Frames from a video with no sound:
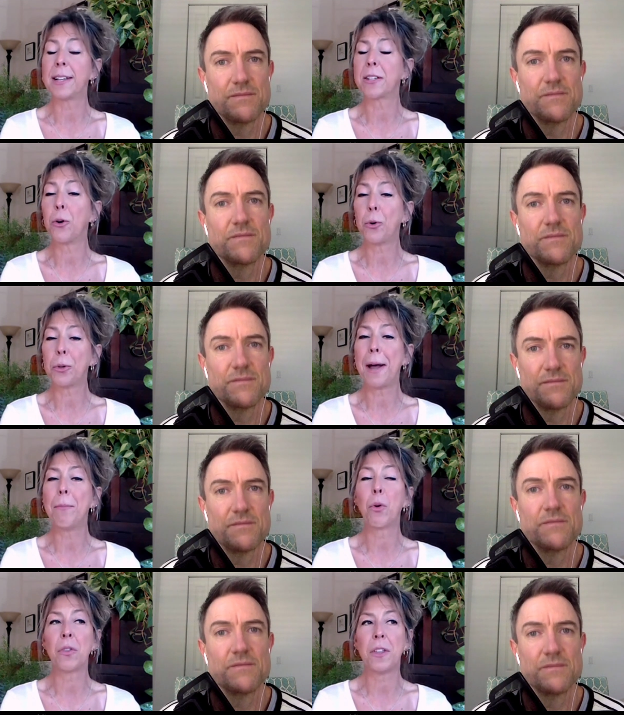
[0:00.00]
Speaker 1: That's a whole
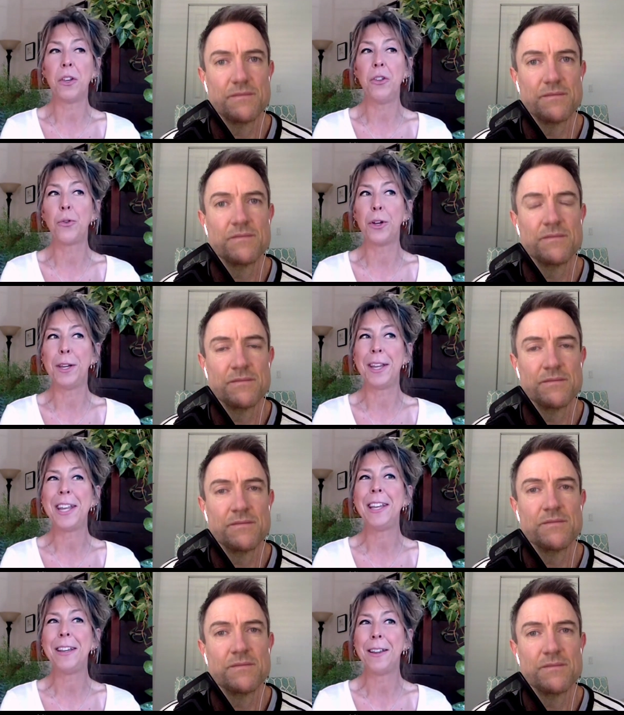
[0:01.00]
lot more than you could
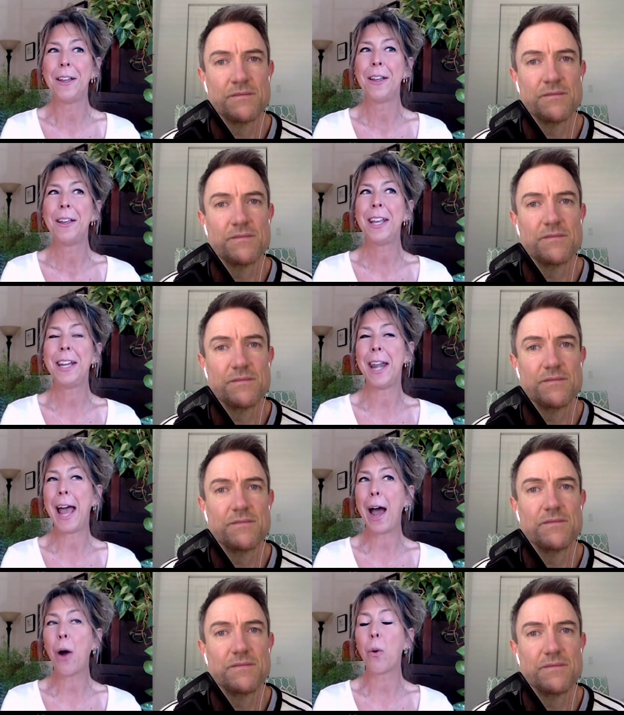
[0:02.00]
eat in an
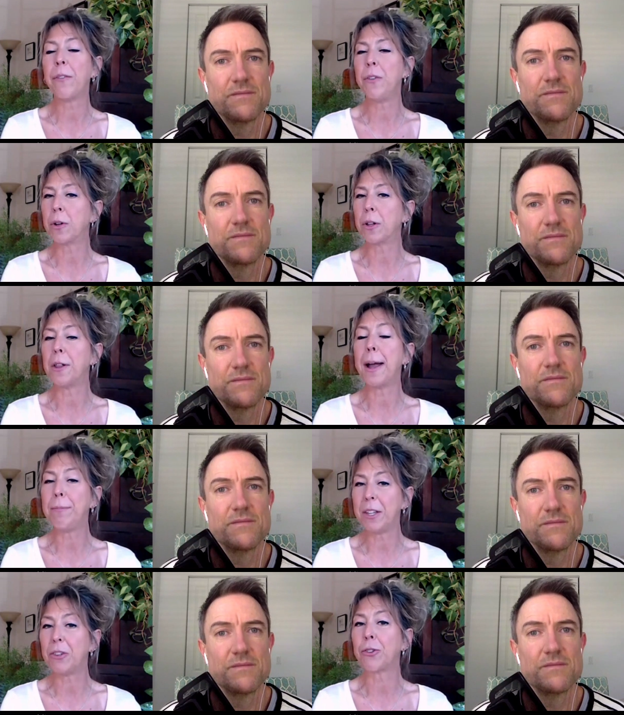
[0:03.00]
hour if you
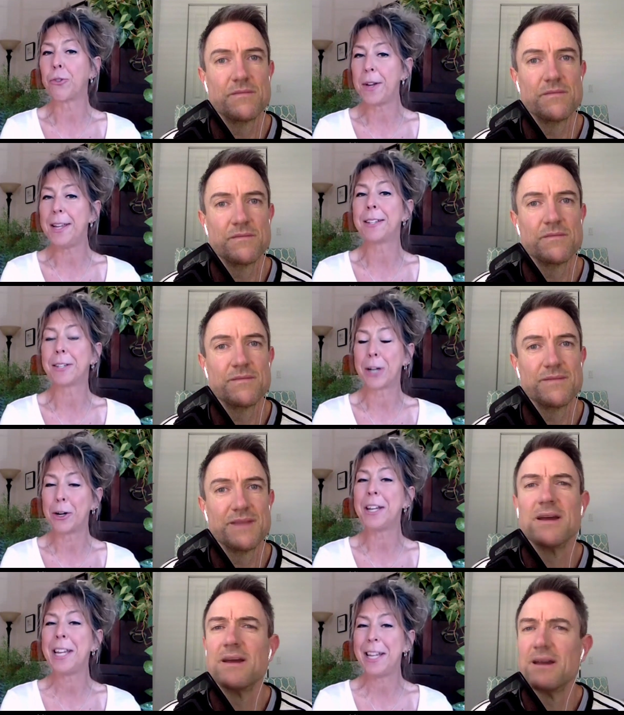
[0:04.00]
climbed the tree and
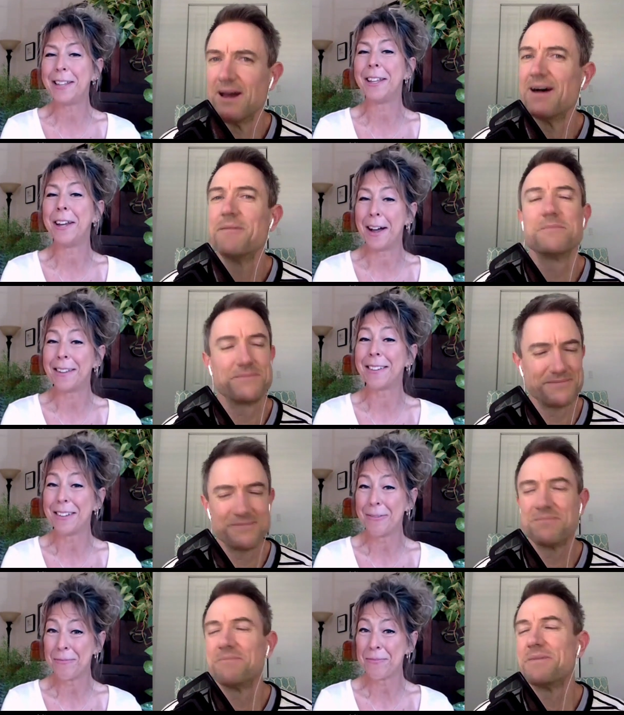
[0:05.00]
started eating the
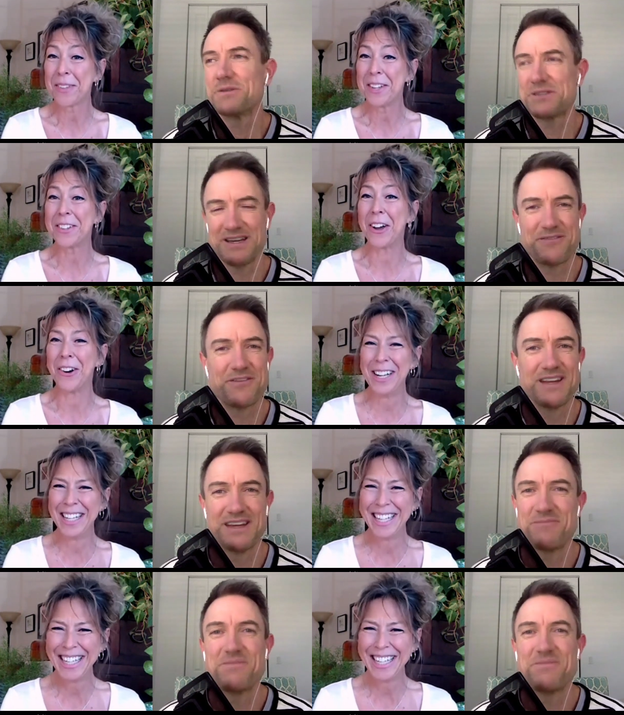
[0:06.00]
nuts.
Speaker 2: Most
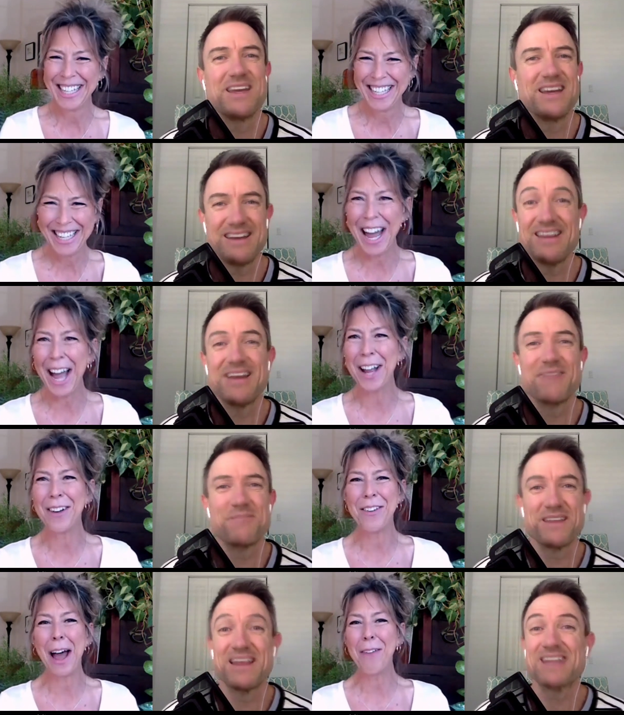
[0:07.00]
definitely. So, yeah. Not, yeah.
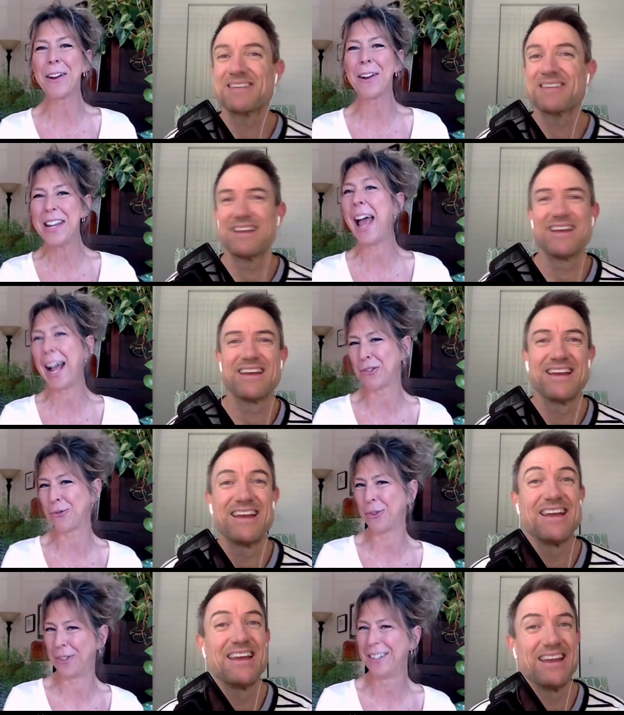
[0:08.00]
That's not
Speaker 1: very
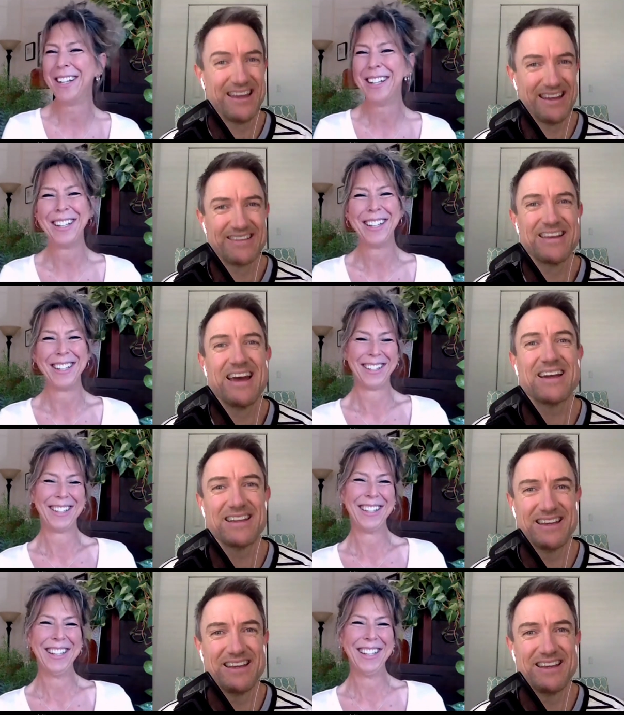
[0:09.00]
natural.
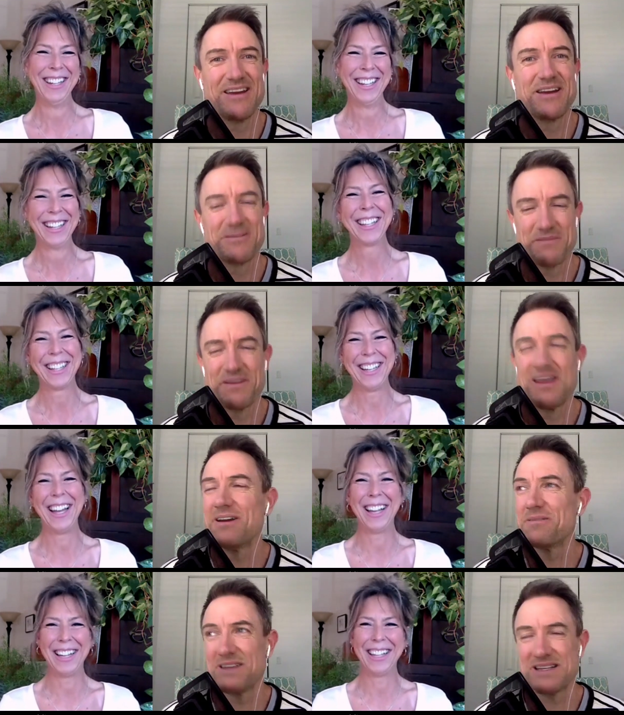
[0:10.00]
Speaker 2: Exactly. Yeah.
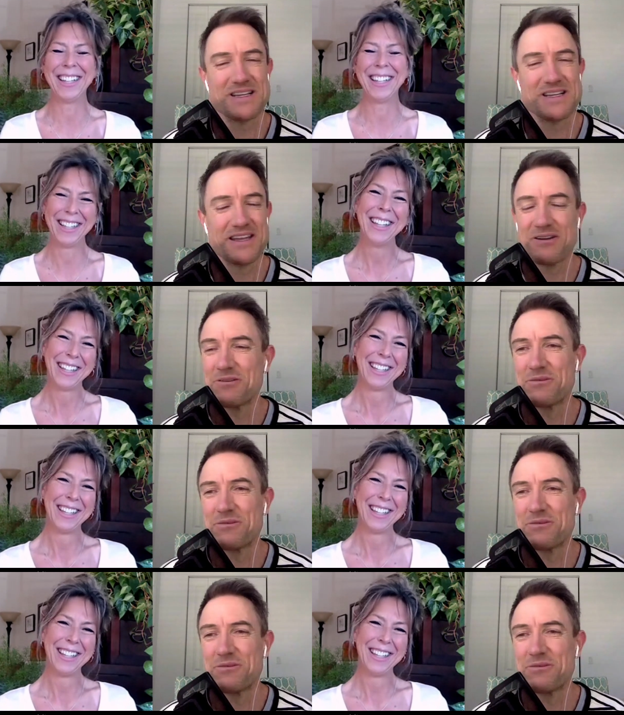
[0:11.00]
No, that's another